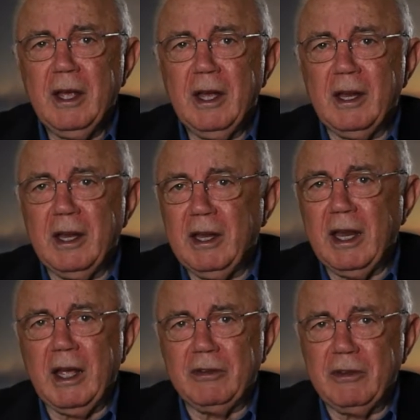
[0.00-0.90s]
and he'd
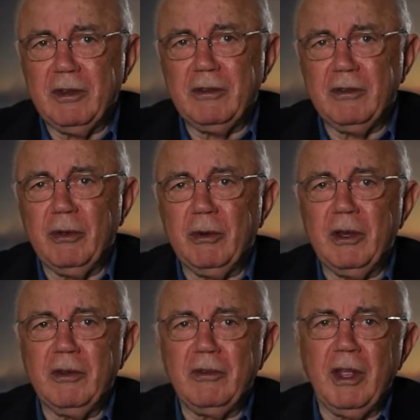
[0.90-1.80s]
ask the student
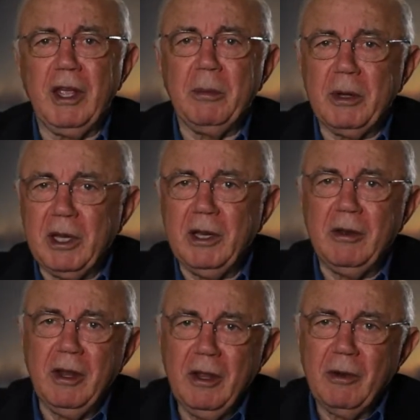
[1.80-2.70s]
his name, and
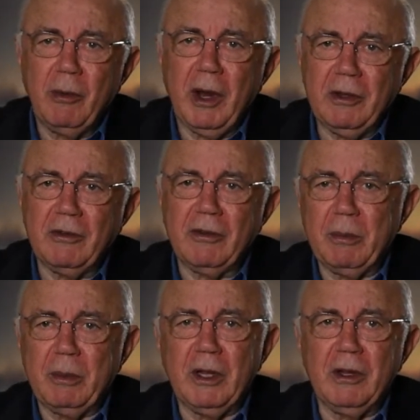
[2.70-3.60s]
he'd write
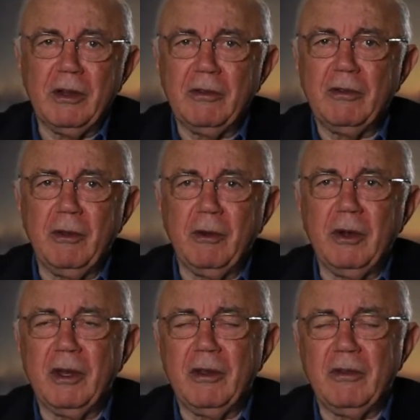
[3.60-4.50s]
something to the
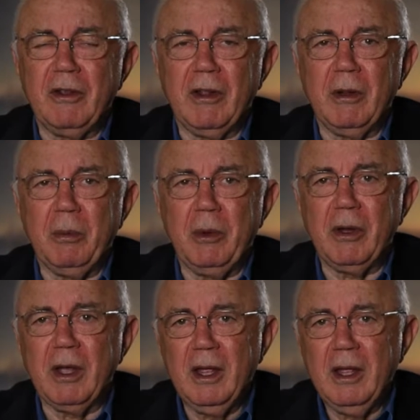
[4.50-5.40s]
student and sell the
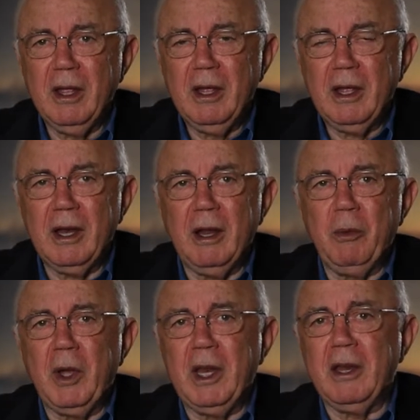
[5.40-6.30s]
book. And I
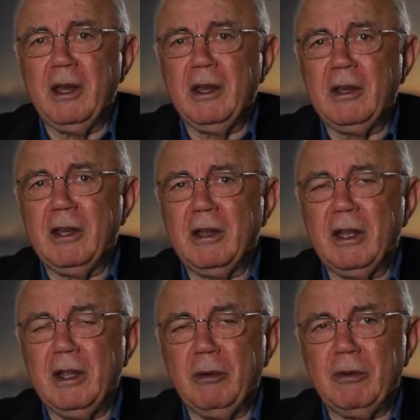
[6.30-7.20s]
waited until
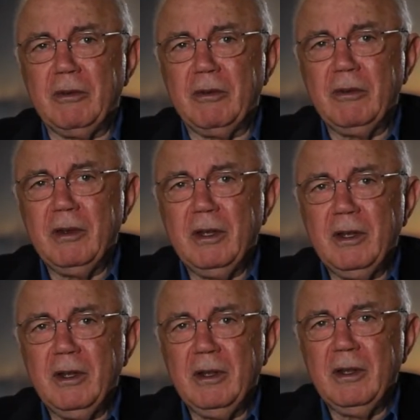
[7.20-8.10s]
he was
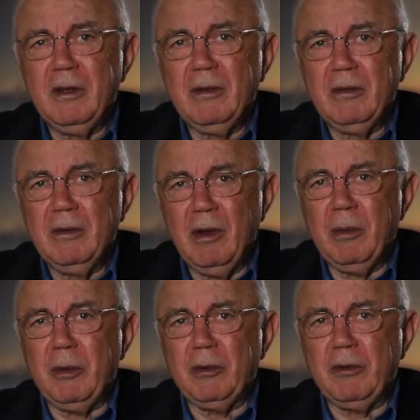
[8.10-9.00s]

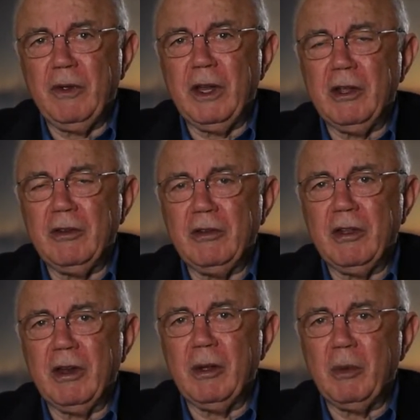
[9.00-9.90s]
almost finished,
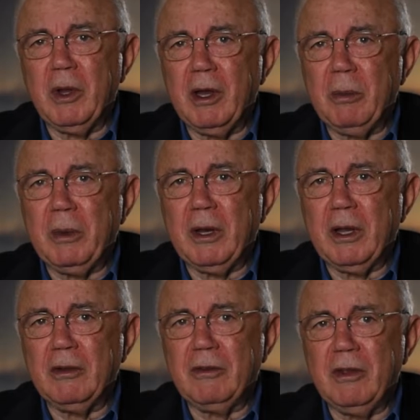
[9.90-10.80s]
and I went up and
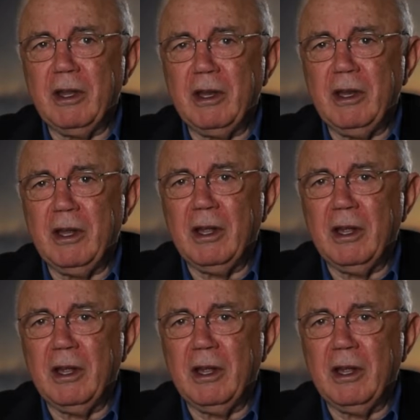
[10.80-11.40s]
I said,